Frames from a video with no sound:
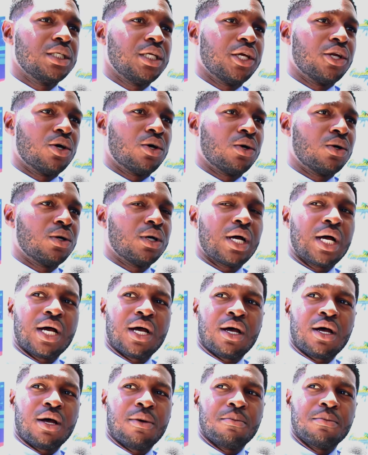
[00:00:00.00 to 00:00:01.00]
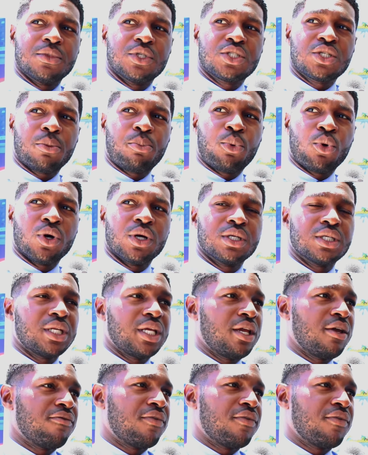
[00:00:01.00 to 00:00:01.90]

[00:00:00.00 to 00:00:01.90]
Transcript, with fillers: you know um, support the